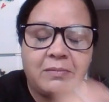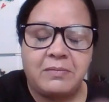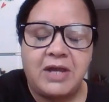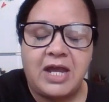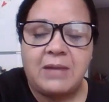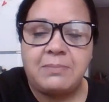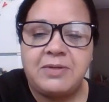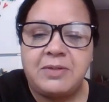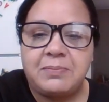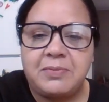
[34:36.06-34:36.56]

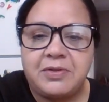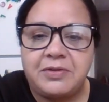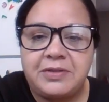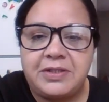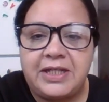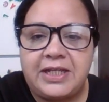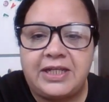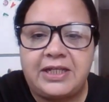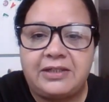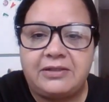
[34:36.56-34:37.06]
happy
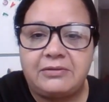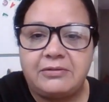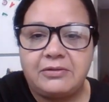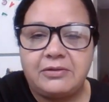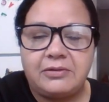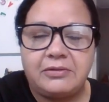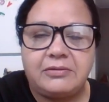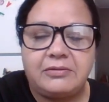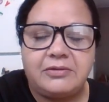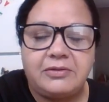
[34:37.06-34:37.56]
birthday
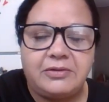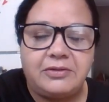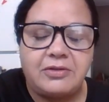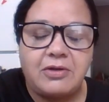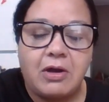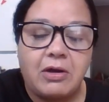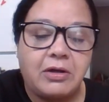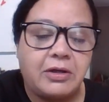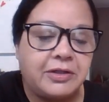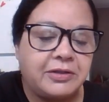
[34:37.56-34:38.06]

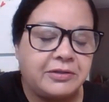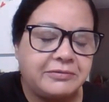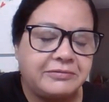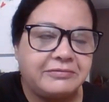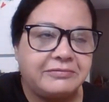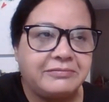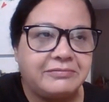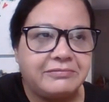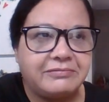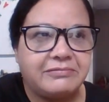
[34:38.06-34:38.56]
yarn
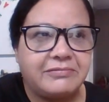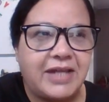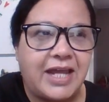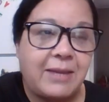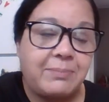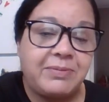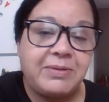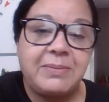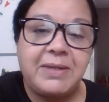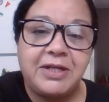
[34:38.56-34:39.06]

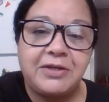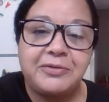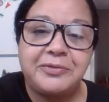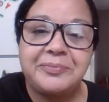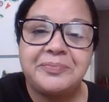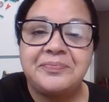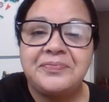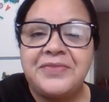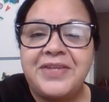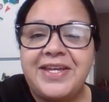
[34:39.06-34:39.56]
happy mail.
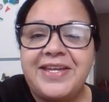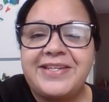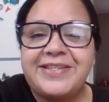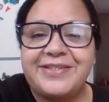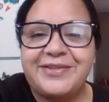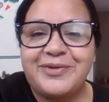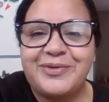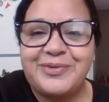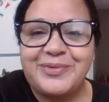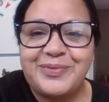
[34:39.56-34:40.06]

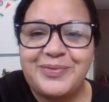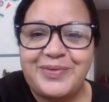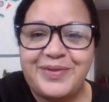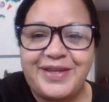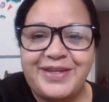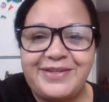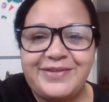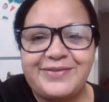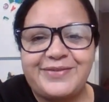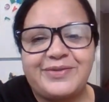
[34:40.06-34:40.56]
So
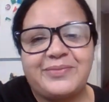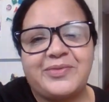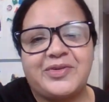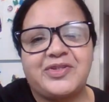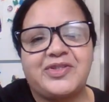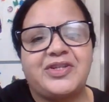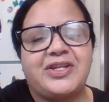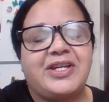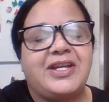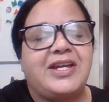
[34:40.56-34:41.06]
thank you so
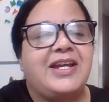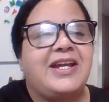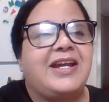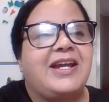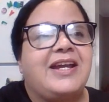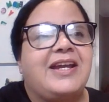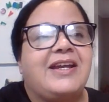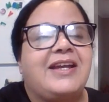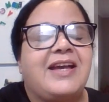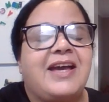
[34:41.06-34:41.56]
much,
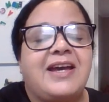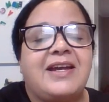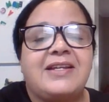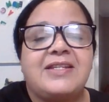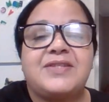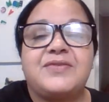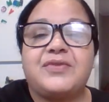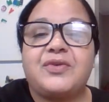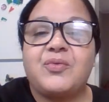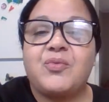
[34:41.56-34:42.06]

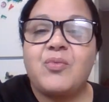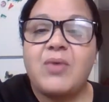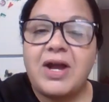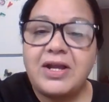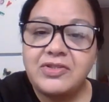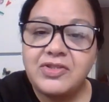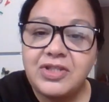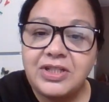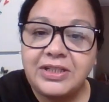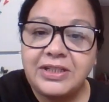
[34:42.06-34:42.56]
guys, for
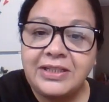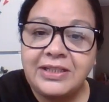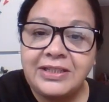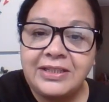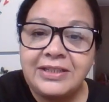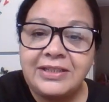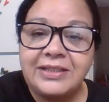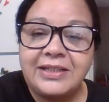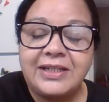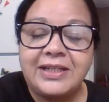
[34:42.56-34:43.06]

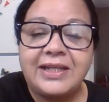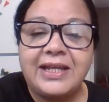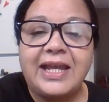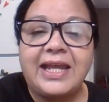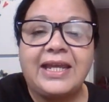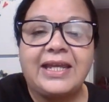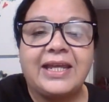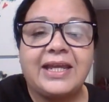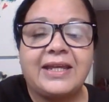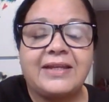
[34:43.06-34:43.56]
watching.
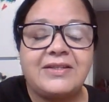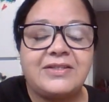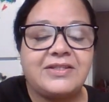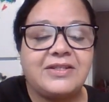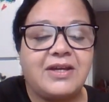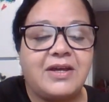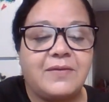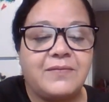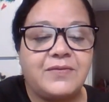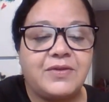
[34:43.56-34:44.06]
And
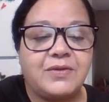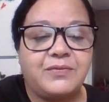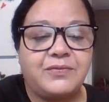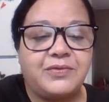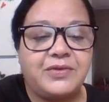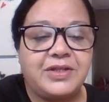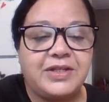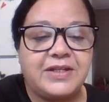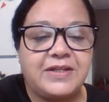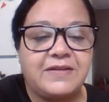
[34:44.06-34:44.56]
don't
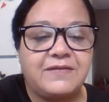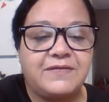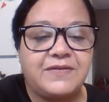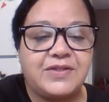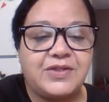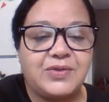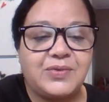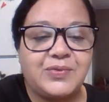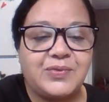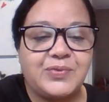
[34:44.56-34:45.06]
forget
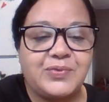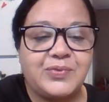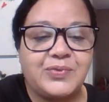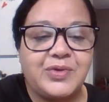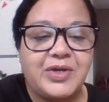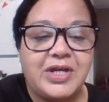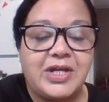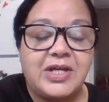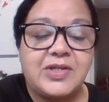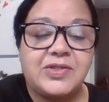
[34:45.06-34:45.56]
to
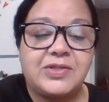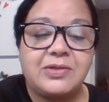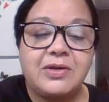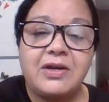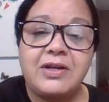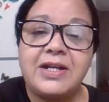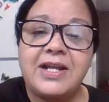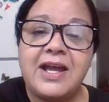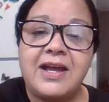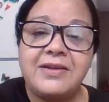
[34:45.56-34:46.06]

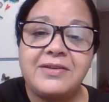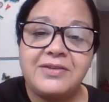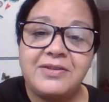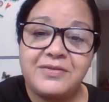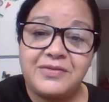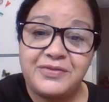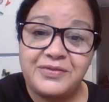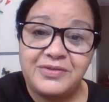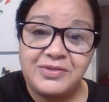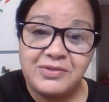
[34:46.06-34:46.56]
turn on
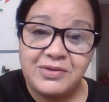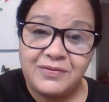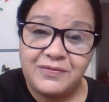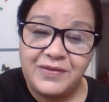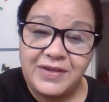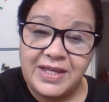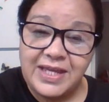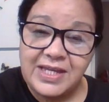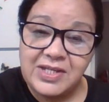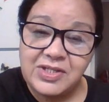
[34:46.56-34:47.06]
the
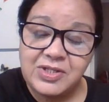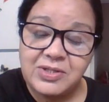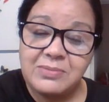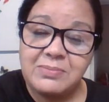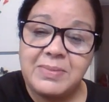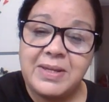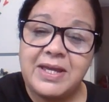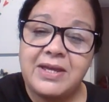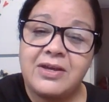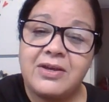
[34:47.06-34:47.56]
notification
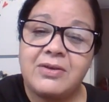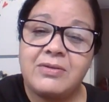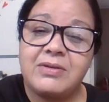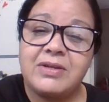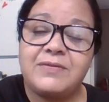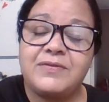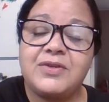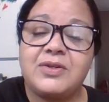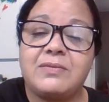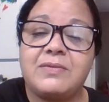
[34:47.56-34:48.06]
bell
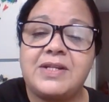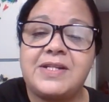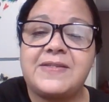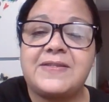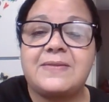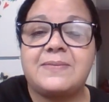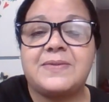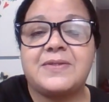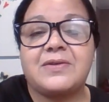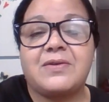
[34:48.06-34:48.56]
if you're already
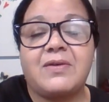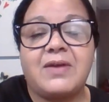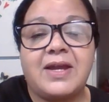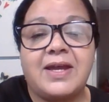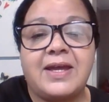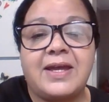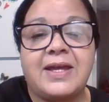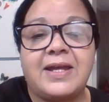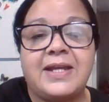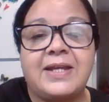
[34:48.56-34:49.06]

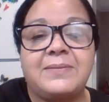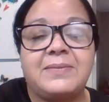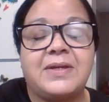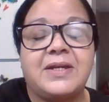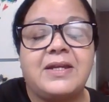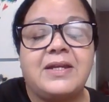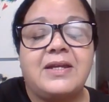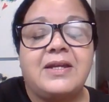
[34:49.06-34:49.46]
subscribed.